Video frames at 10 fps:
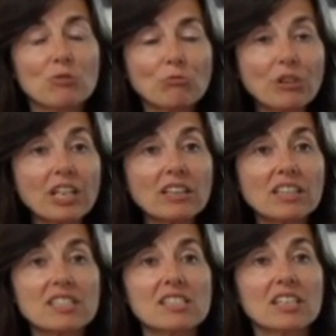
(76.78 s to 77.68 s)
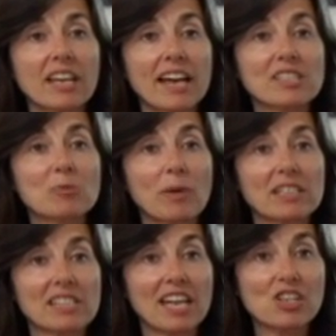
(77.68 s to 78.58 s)
realistic
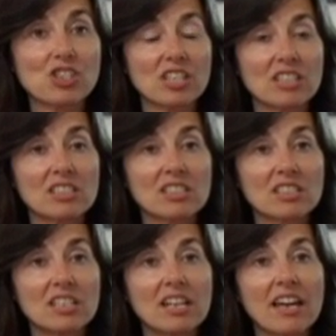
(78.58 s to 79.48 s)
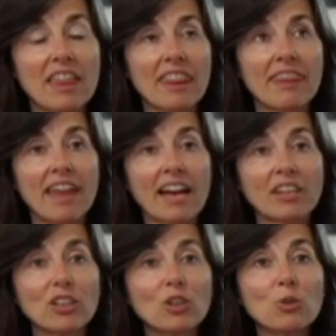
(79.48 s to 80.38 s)
expectations, that
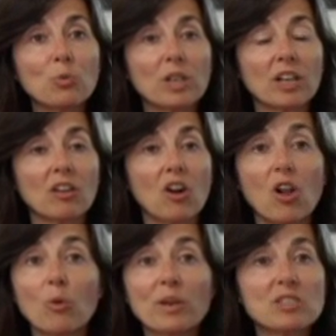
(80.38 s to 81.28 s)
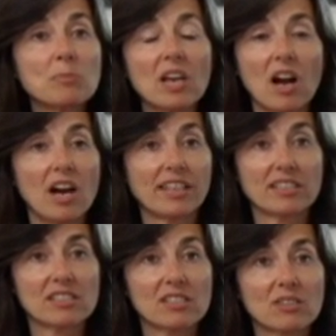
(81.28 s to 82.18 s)
you will always be
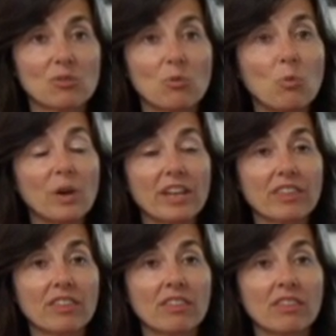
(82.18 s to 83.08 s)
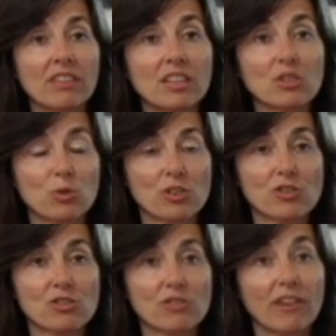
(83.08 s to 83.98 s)
honest with the
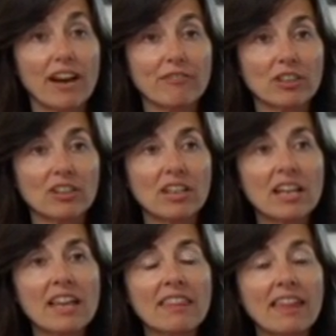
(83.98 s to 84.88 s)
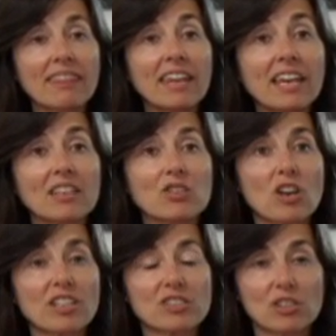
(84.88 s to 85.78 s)
torture survivor, that they can
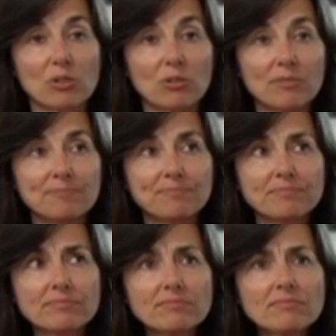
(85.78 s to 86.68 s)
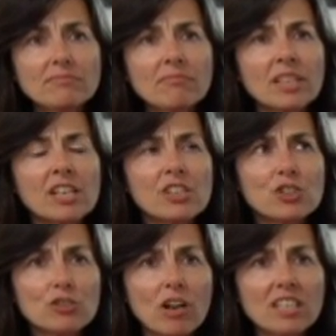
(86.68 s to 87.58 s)
trust you.
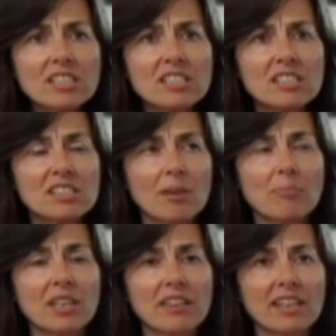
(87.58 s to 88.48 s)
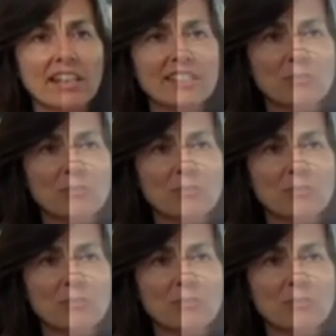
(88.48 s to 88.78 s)
Trust is something that has